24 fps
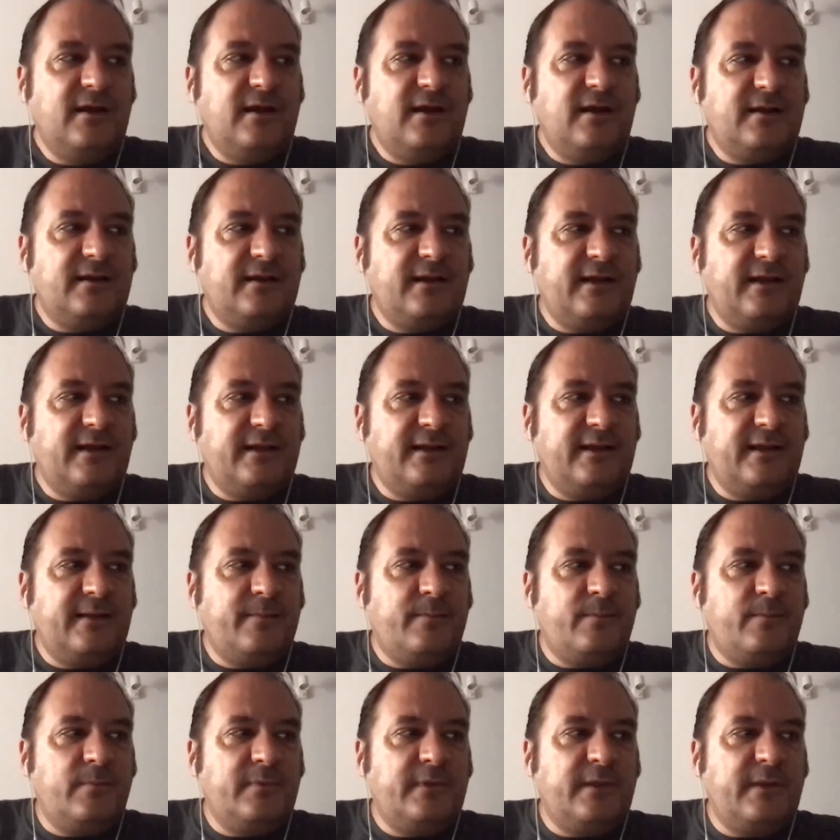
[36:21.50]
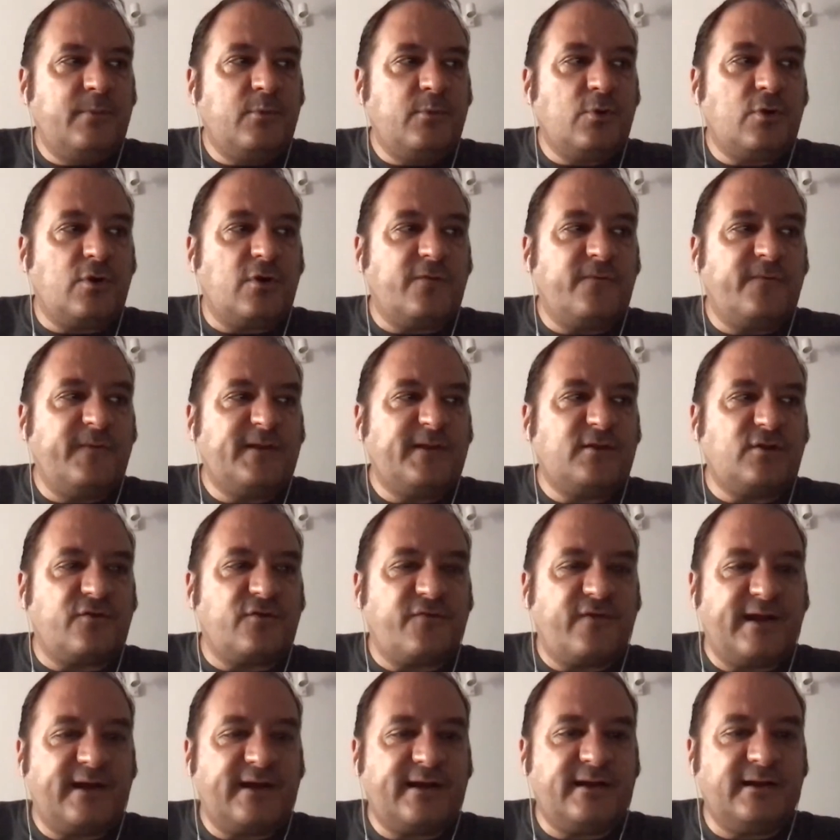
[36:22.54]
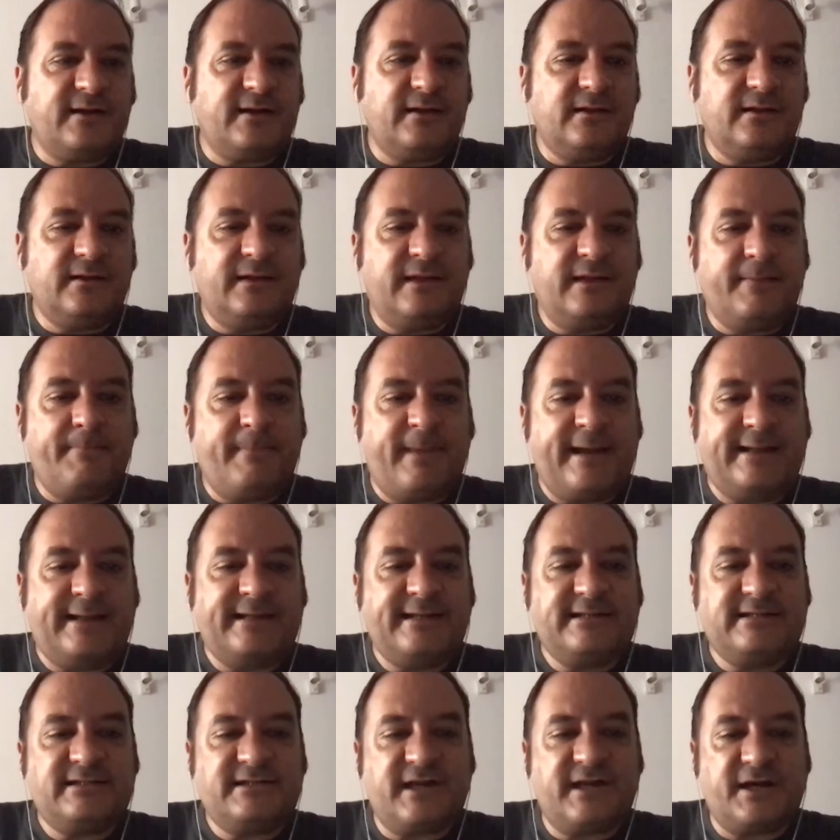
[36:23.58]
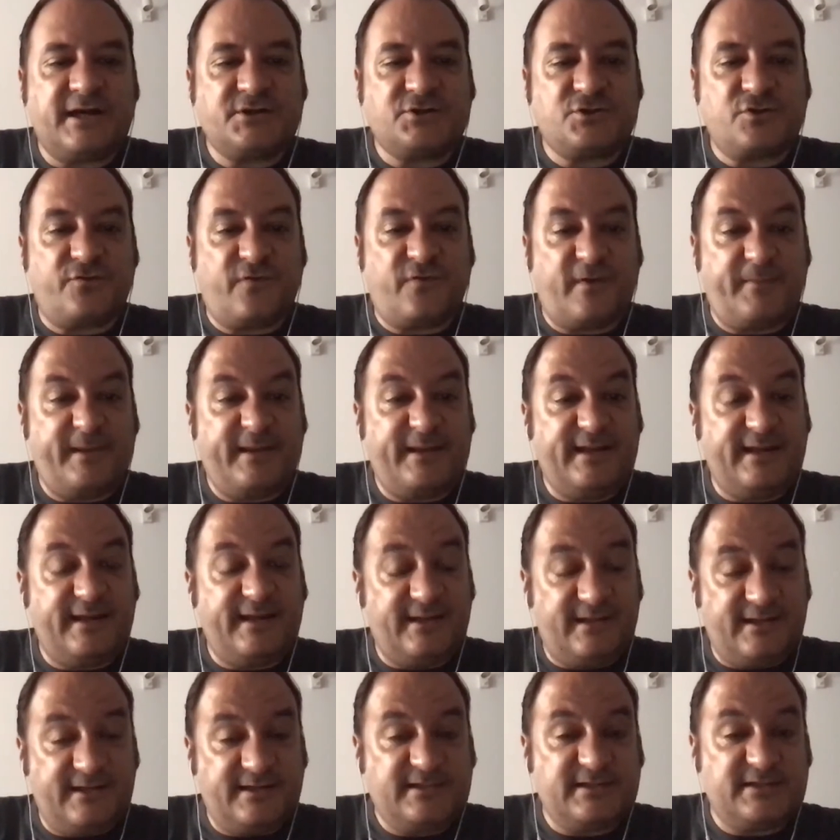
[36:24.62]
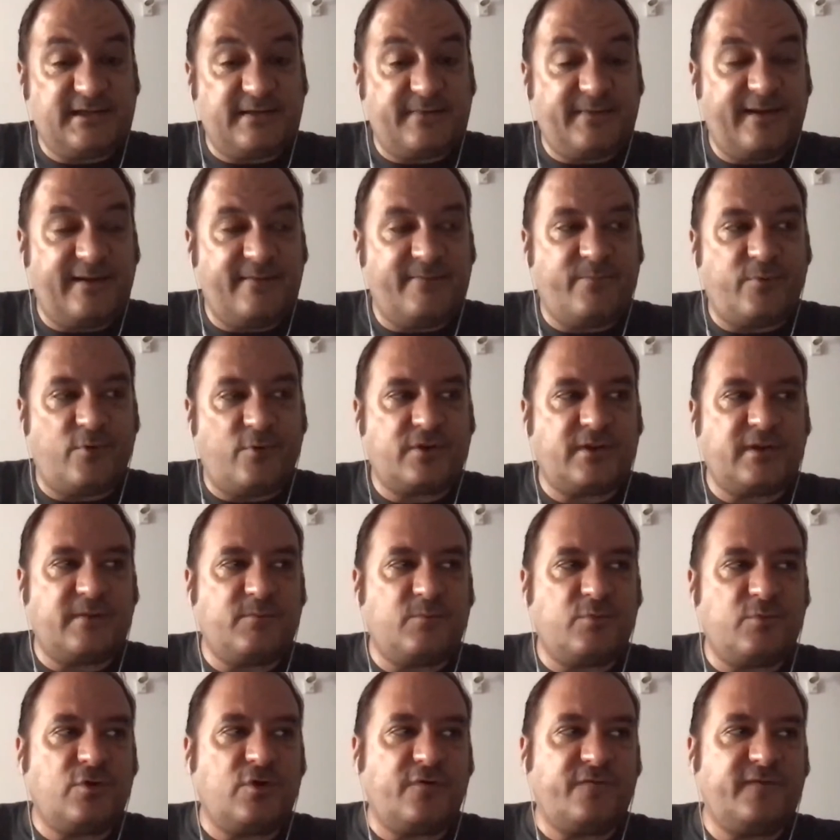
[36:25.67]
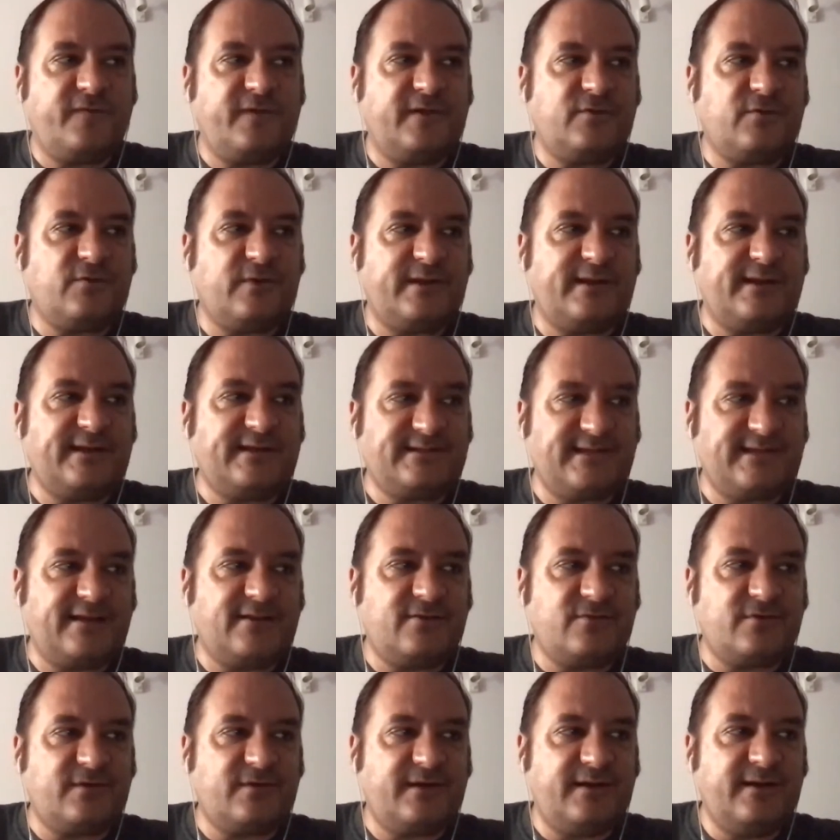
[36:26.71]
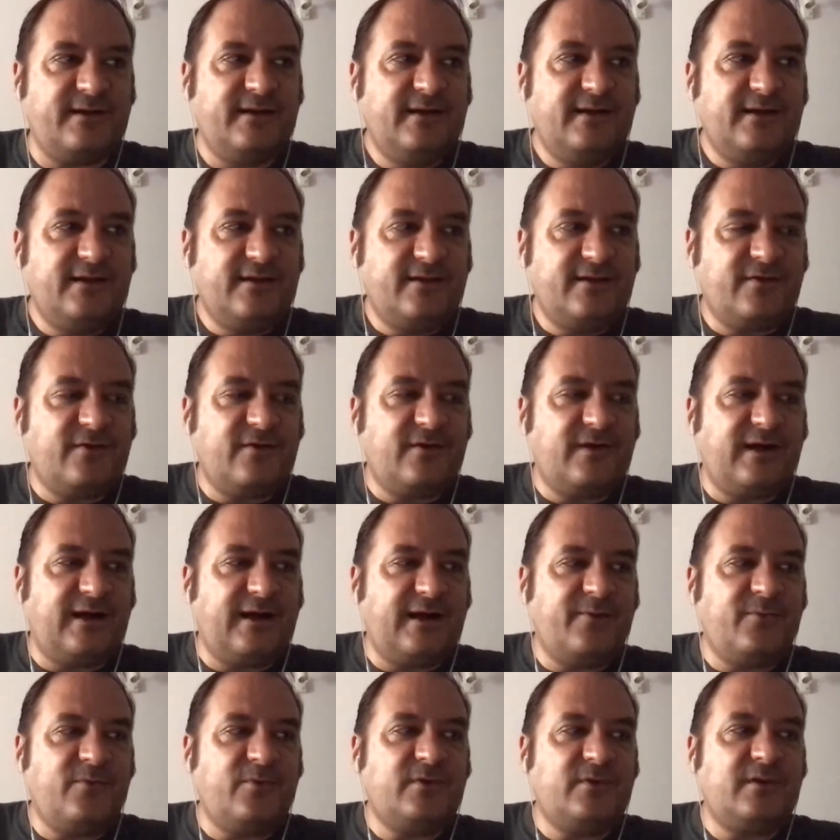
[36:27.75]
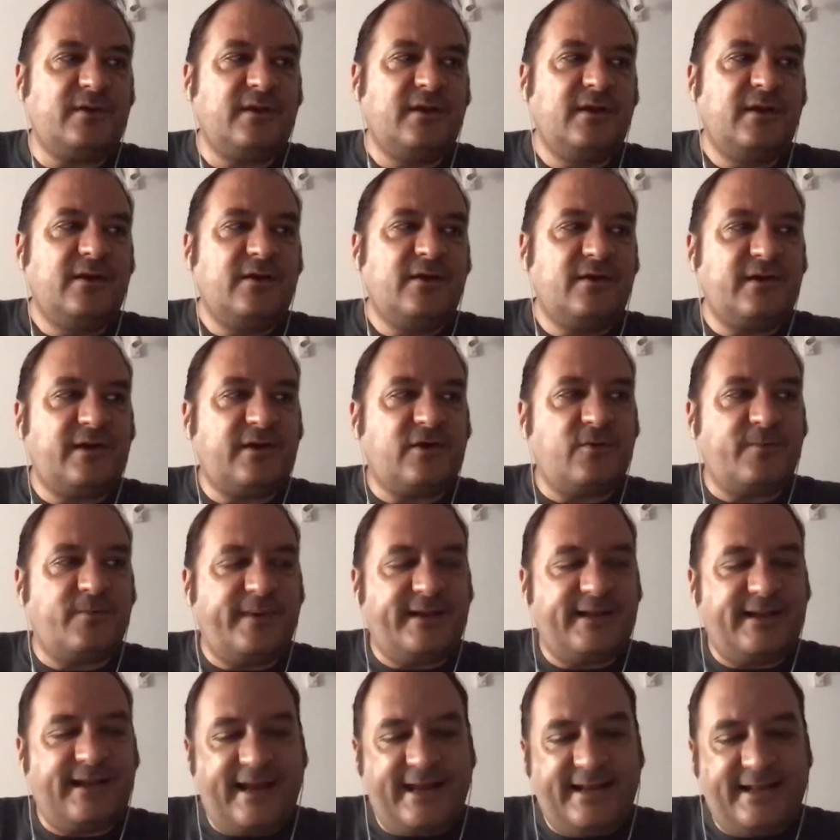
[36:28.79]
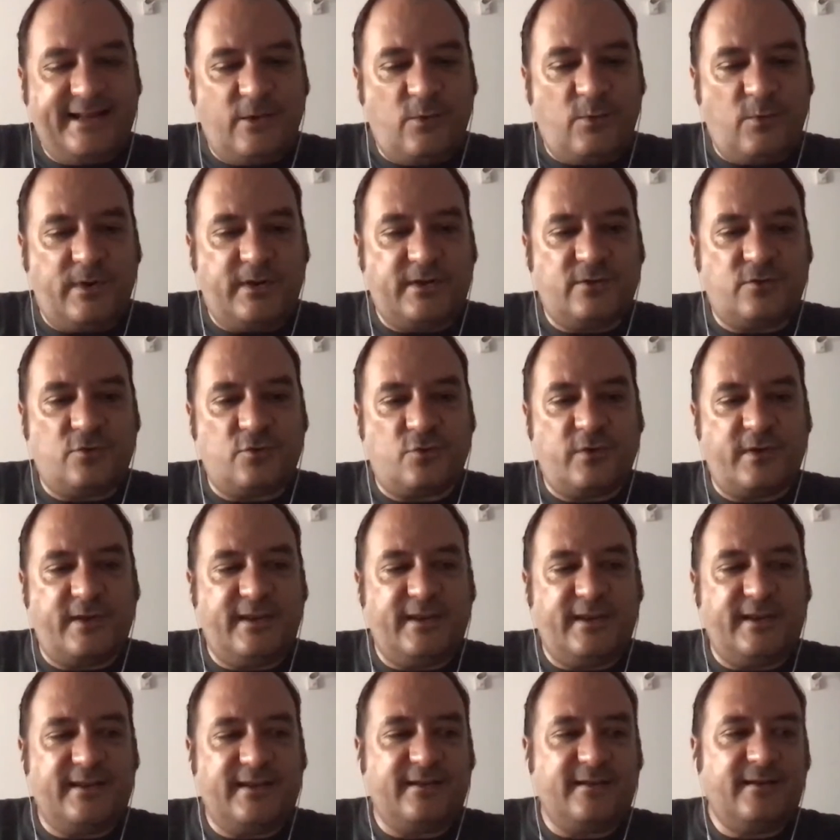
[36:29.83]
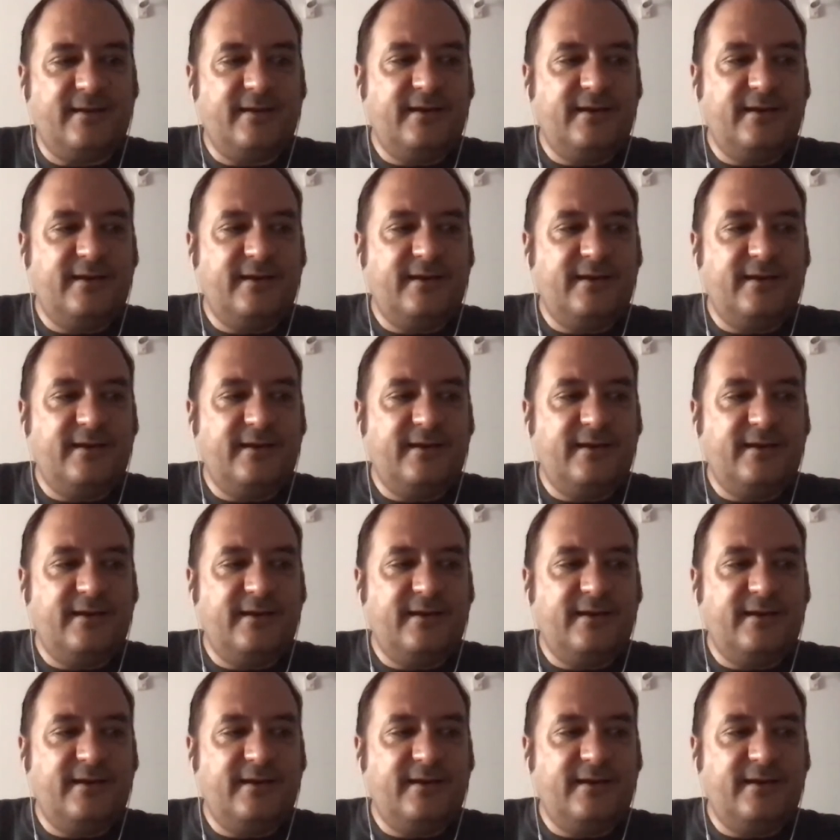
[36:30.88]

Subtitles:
the book of Viktor Frankl, The Man in Search of a Meaning. This is a very important book of the 20th century. So I would recommend anyone to read it,